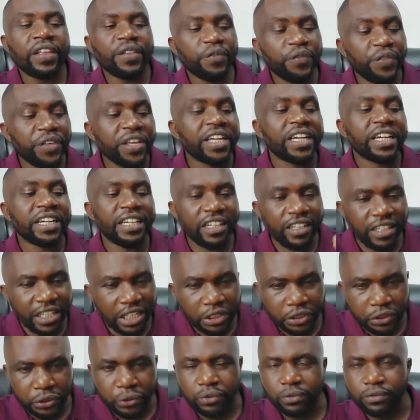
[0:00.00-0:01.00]
the
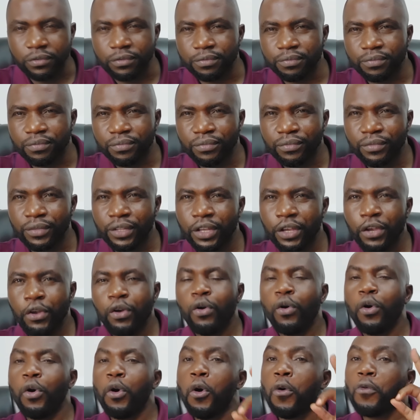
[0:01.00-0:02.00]
creation
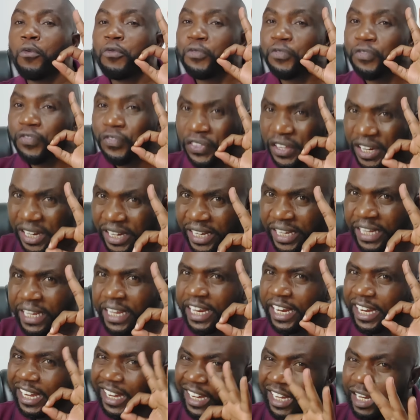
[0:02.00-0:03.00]
of
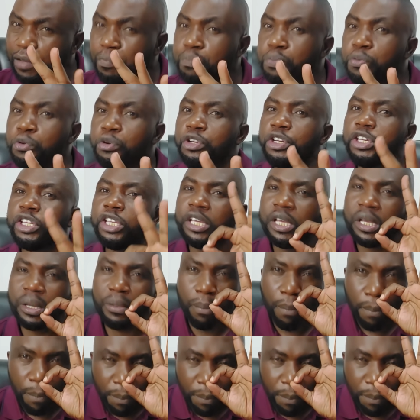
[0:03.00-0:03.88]
three deputy